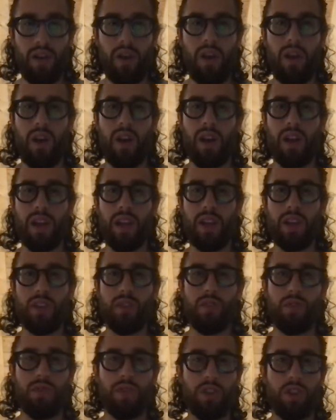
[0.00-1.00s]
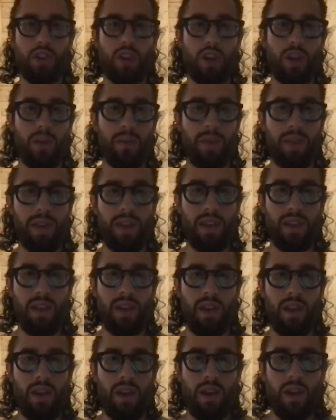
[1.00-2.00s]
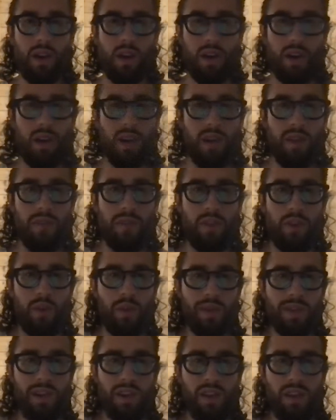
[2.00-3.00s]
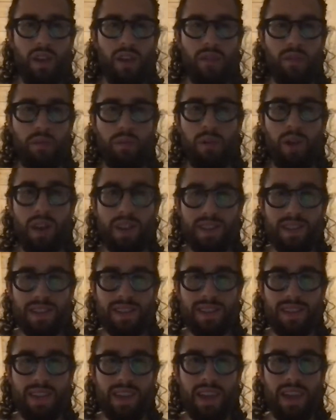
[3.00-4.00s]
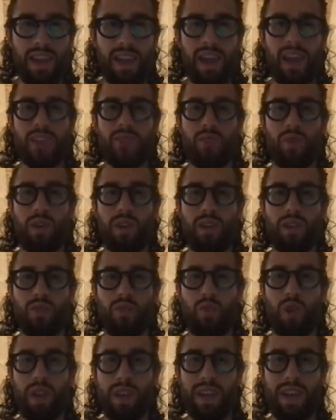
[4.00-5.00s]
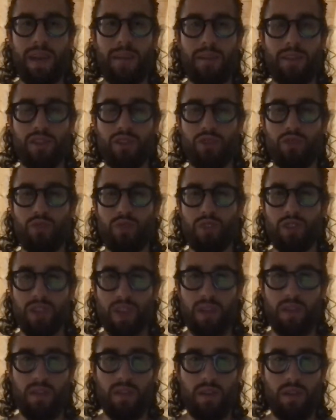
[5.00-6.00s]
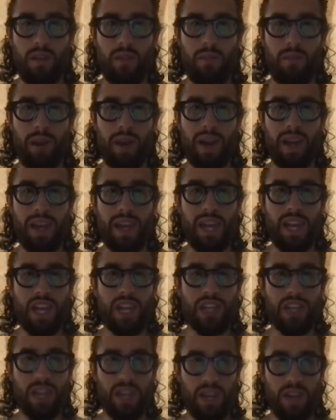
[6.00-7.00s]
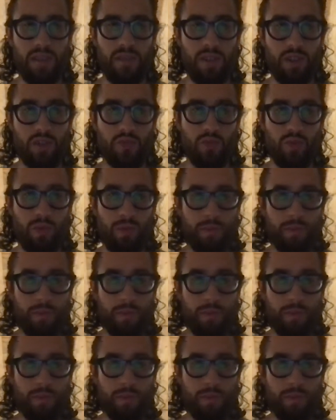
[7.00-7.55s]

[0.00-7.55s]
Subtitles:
again, to determine if there was unlawful processing, as well as what damages were suffered by each individual.